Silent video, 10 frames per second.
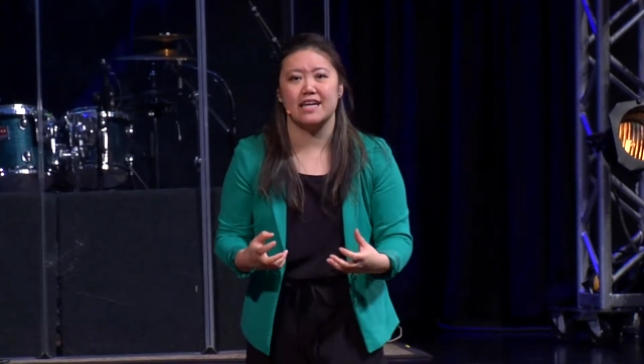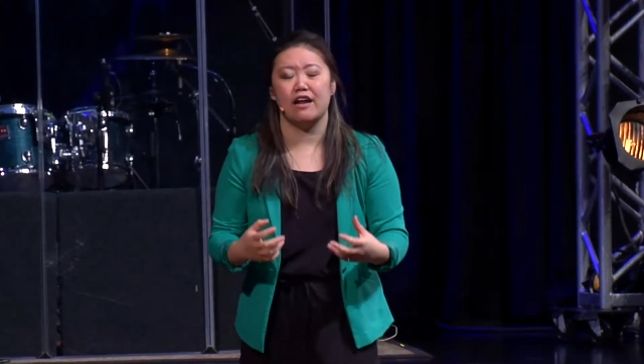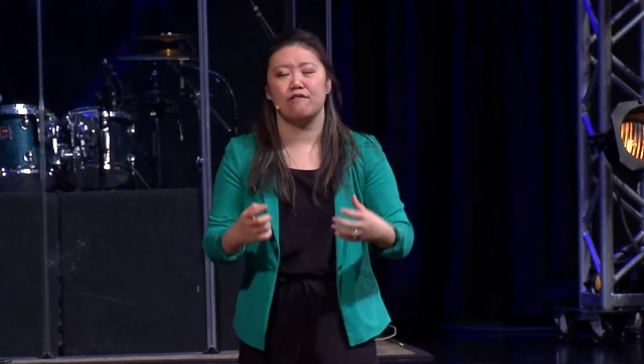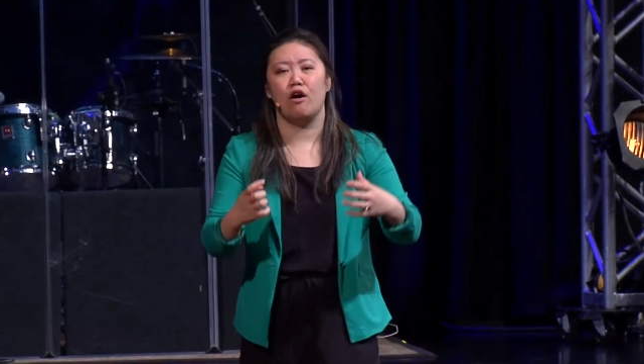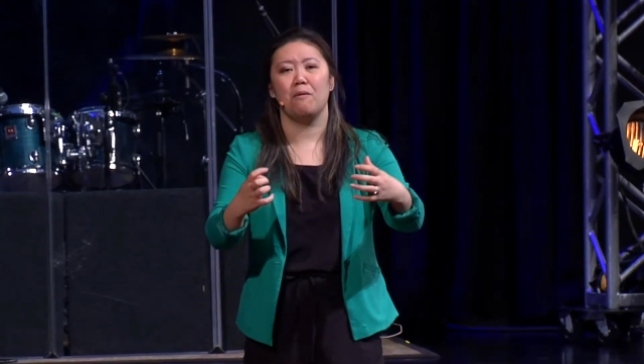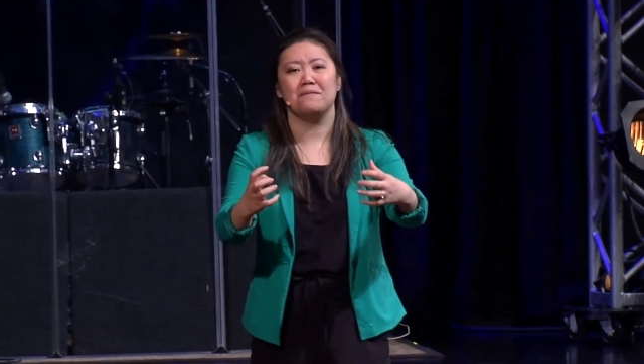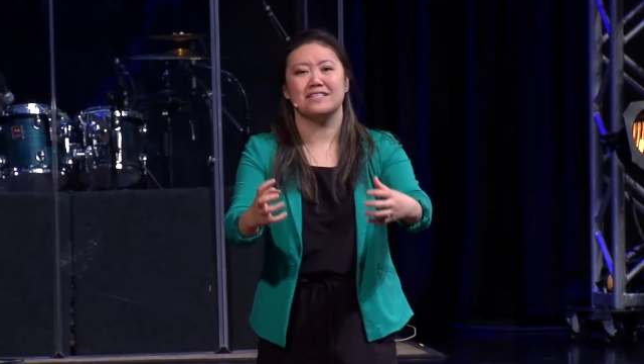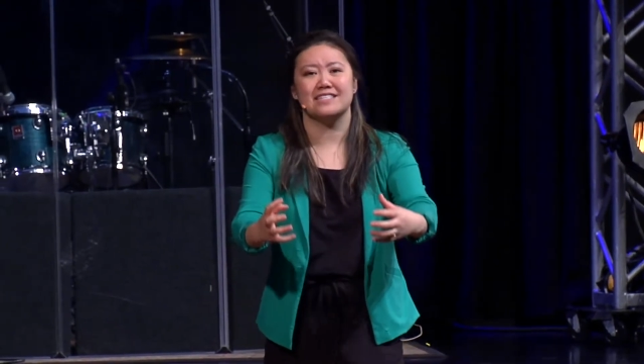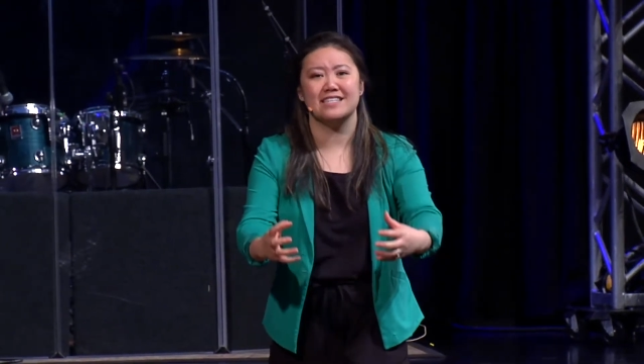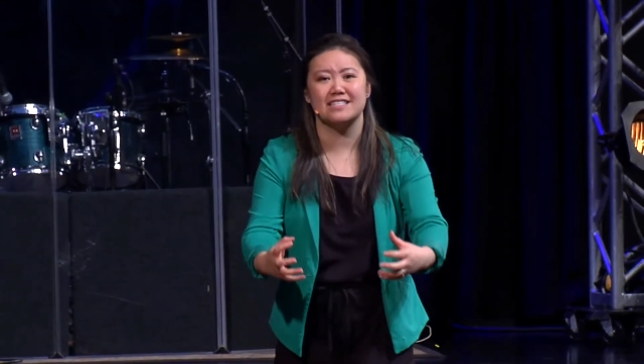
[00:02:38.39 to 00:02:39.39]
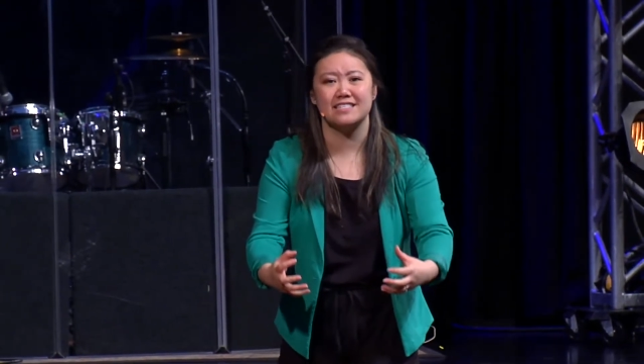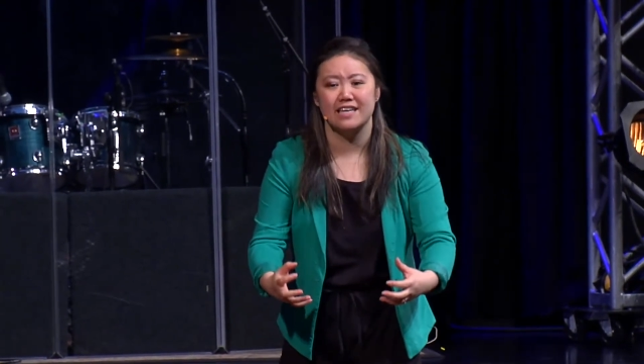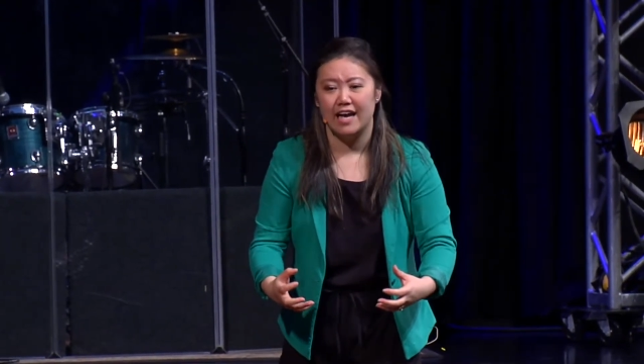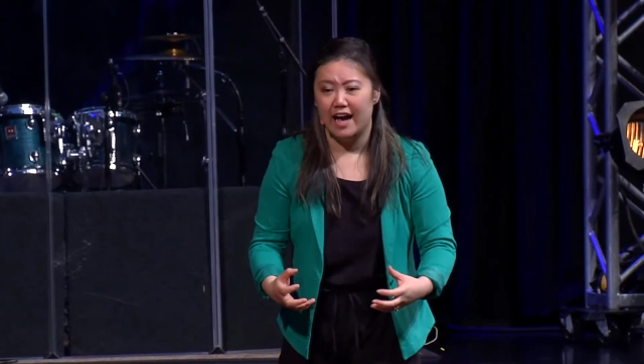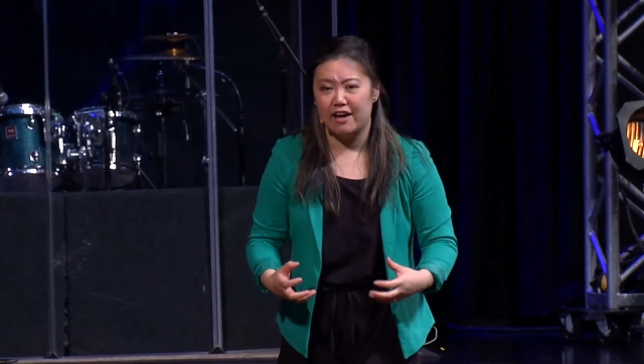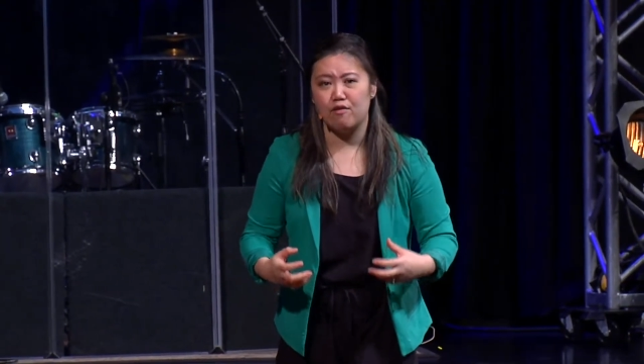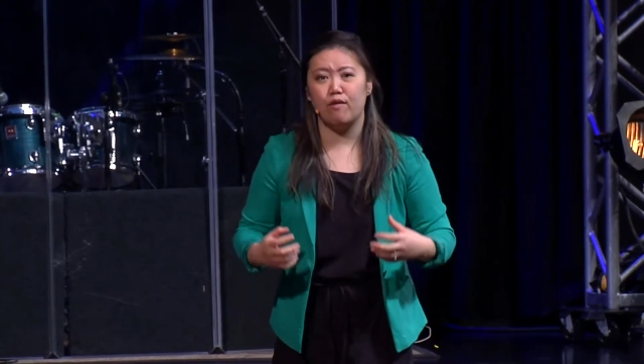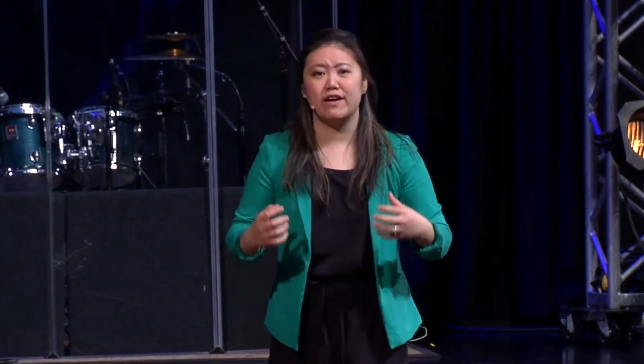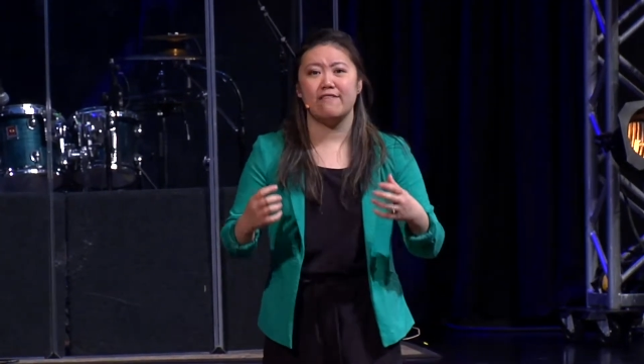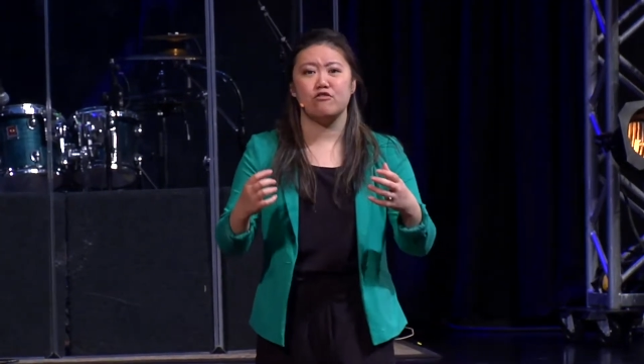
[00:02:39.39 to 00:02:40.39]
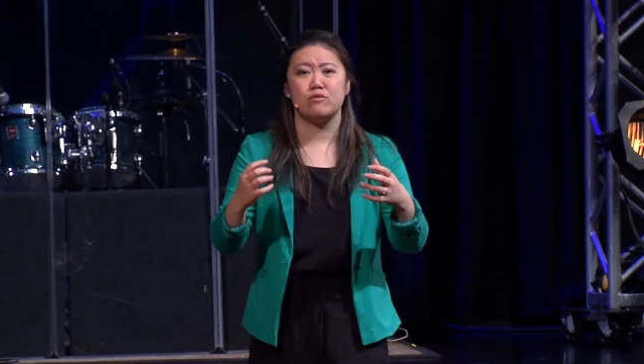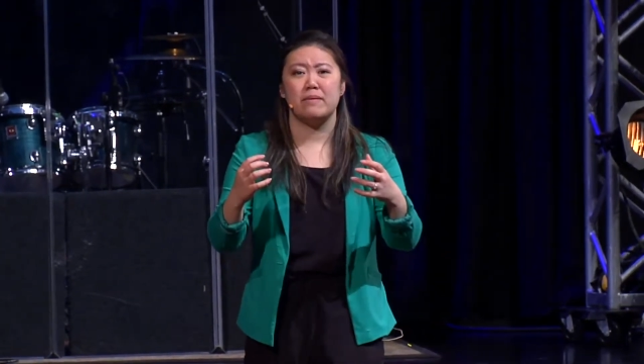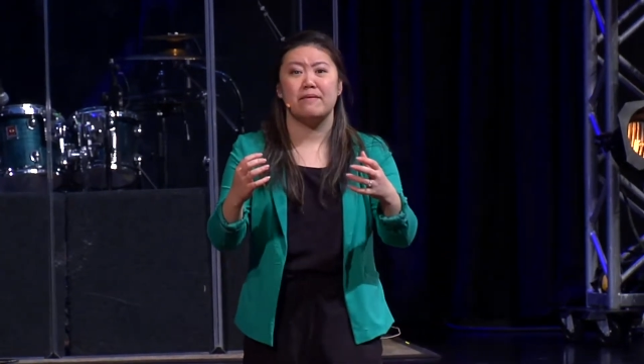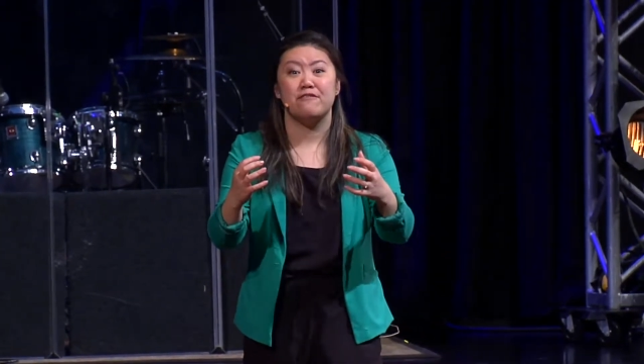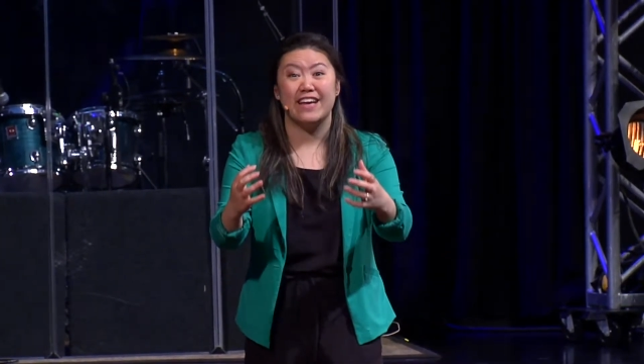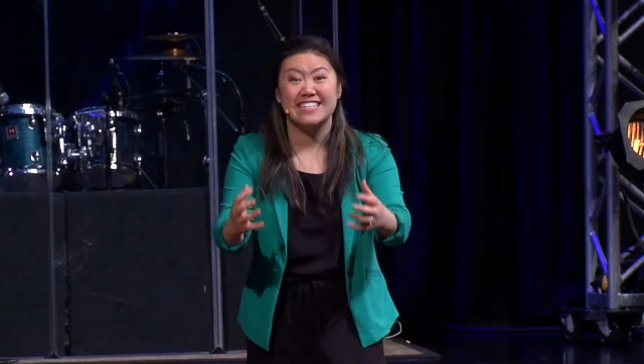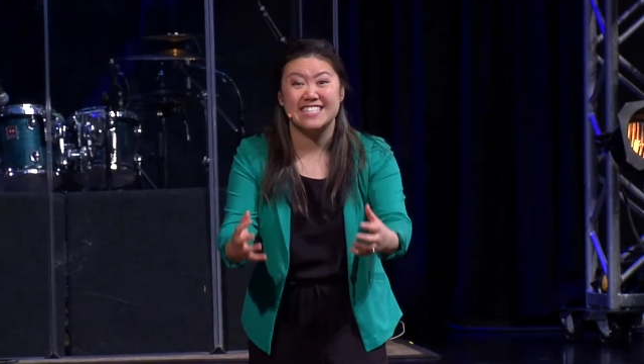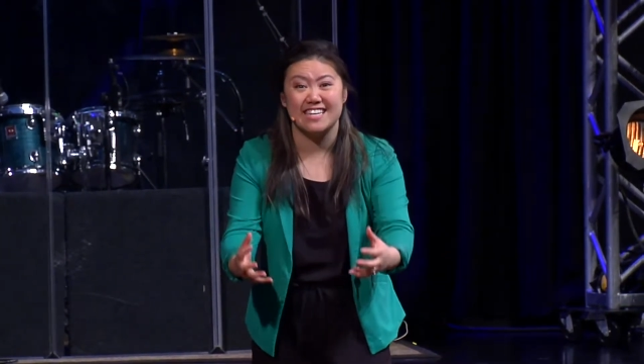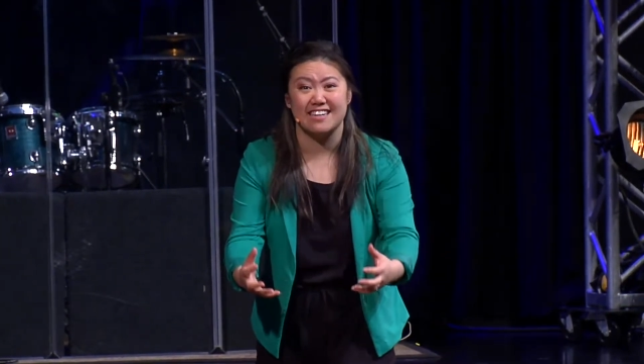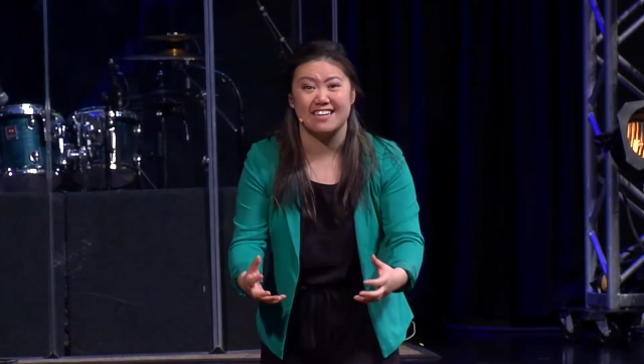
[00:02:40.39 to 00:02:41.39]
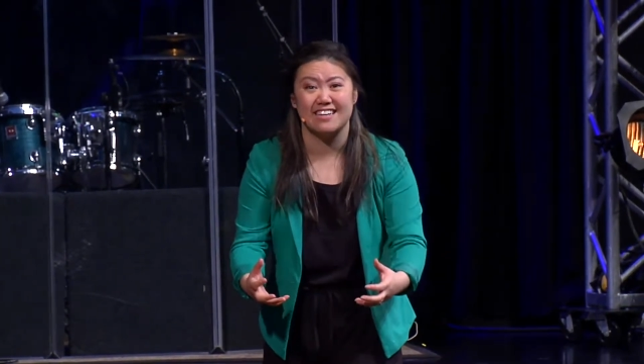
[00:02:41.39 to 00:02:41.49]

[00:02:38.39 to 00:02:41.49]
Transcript: out of hopelessness, out of whatever we may be facing,